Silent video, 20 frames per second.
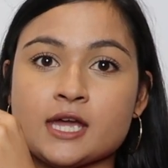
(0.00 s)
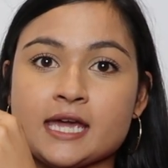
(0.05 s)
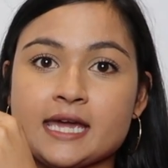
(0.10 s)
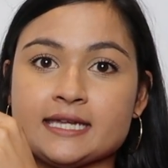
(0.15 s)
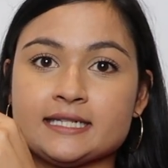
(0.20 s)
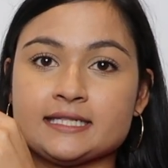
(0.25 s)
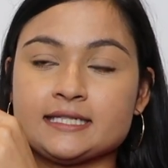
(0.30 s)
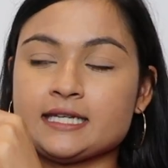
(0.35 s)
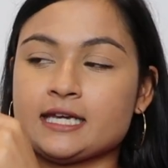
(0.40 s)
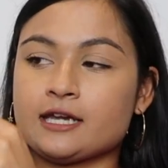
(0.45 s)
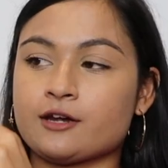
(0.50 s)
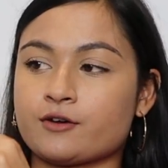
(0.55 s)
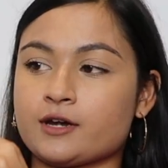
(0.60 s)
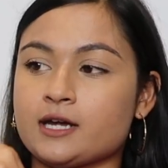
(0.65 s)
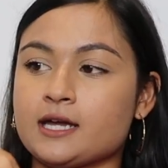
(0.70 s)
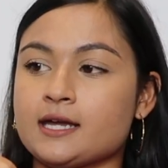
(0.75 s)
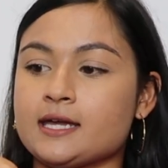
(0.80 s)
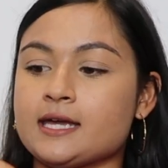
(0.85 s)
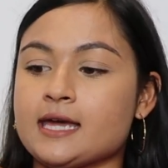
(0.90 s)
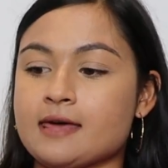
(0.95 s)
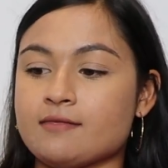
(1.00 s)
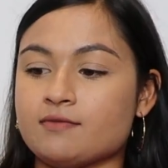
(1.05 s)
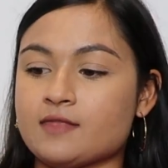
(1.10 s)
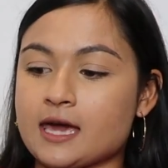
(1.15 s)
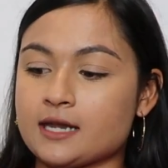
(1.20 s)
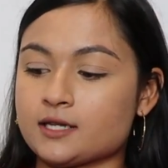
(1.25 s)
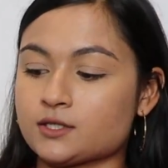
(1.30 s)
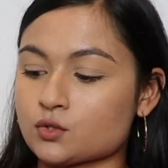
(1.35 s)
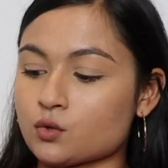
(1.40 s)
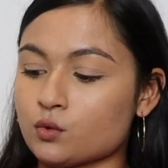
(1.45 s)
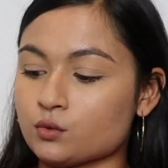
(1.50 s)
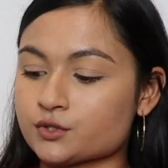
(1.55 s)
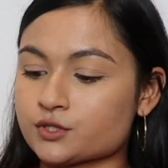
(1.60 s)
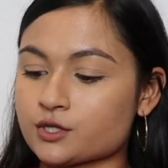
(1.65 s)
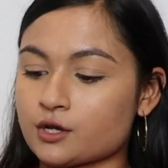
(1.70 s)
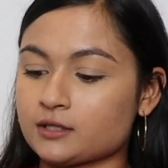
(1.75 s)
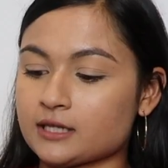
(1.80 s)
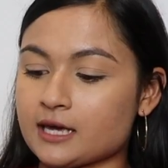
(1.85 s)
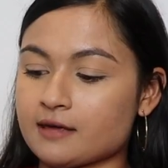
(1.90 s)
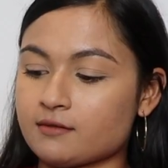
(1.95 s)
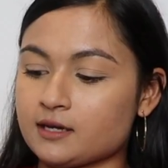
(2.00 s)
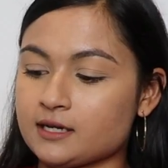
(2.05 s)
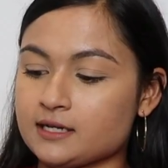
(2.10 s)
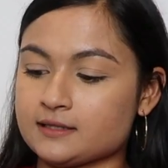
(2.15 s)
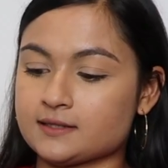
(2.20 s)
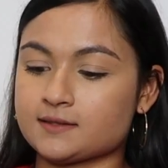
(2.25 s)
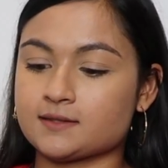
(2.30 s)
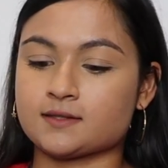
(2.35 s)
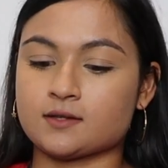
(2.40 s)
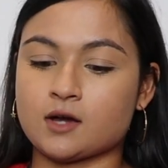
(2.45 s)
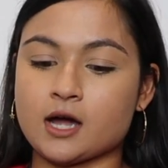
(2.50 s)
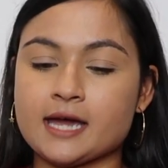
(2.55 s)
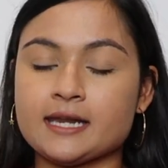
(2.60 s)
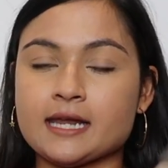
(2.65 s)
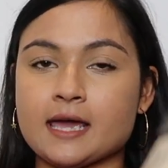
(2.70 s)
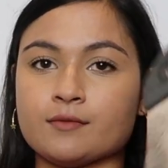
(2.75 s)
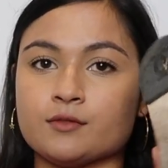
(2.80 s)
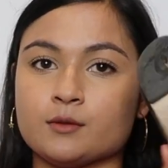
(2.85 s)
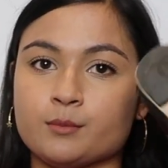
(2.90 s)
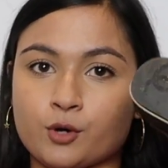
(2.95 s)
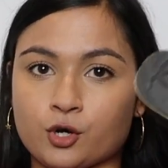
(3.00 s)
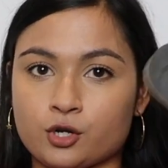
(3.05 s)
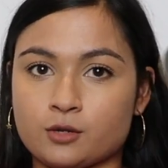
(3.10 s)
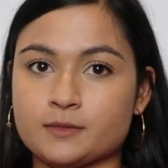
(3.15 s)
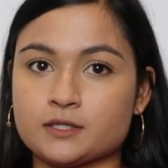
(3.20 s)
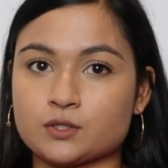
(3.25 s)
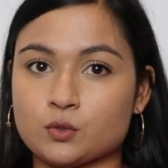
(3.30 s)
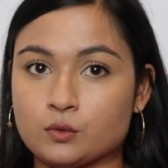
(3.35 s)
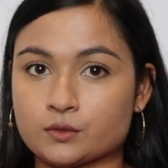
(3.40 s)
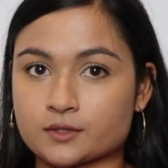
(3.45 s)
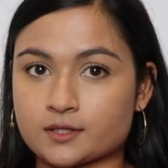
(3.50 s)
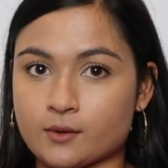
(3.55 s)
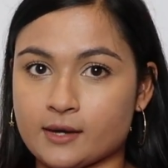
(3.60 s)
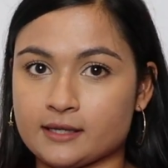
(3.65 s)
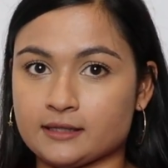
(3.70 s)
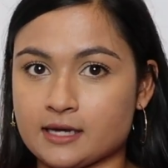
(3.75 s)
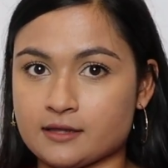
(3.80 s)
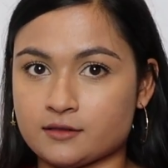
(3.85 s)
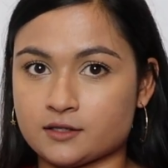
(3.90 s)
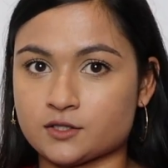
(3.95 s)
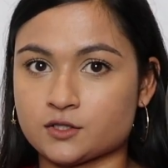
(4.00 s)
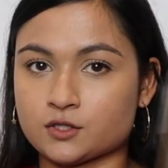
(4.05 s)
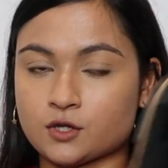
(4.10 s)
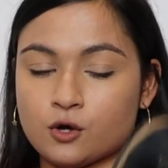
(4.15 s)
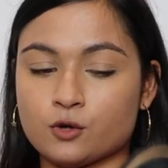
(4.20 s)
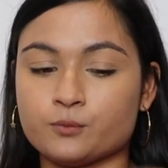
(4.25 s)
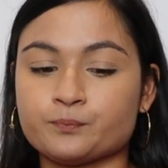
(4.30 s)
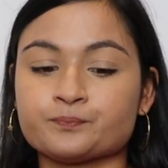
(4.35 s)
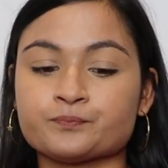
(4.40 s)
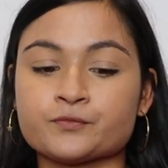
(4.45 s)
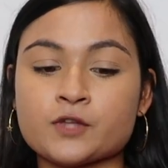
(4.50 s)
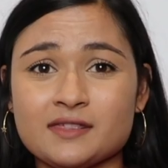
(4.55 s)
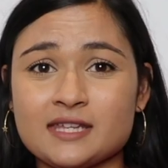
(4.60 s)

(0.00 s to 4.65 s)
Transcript: interior and that is also leather inside and the bottom is also a leather sole.